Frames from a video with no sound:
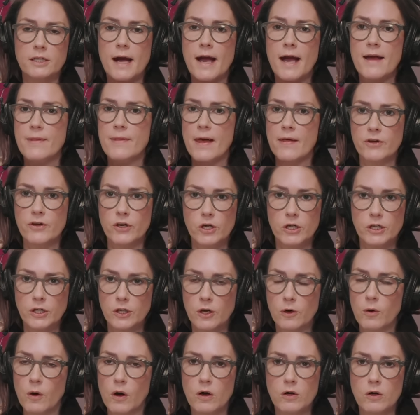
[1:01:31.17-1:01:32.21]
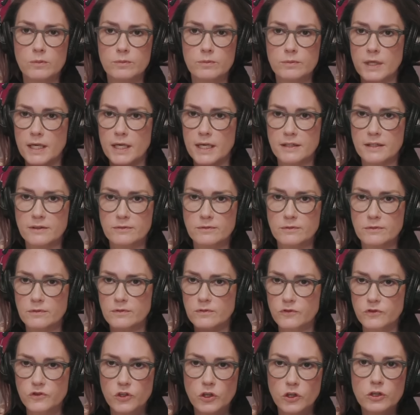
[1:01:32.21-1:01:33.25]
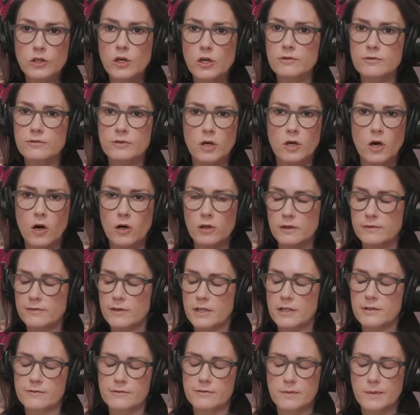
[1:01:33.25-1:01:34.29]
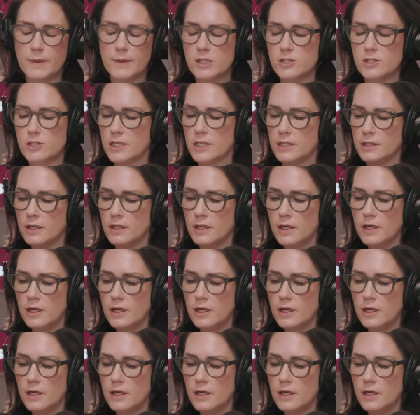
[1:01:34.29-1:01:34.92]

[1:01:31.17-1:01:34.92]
and then they're going to go home and turn over all of our information.